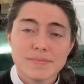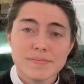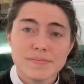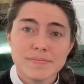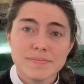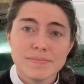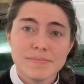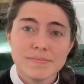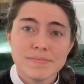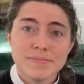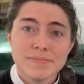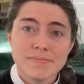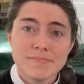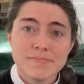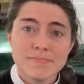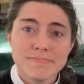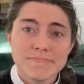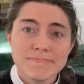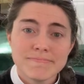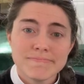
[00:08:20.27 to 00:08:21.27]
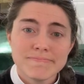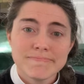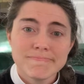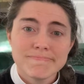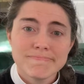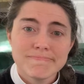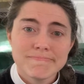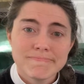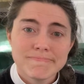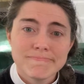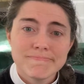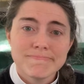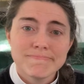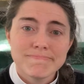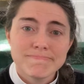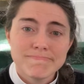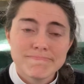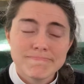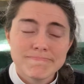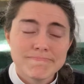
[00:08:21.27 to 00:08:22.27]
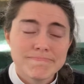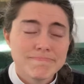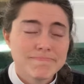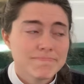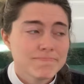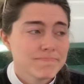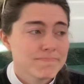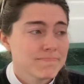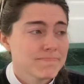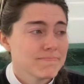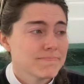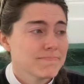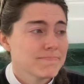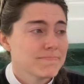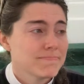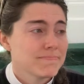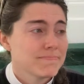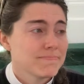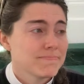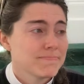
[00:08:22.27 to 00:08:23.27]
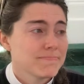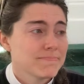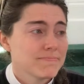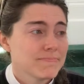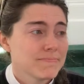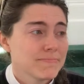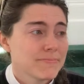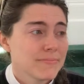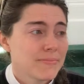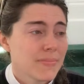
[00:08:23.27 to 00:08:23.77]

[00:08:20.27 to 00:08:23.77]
No one is speaking in this clip.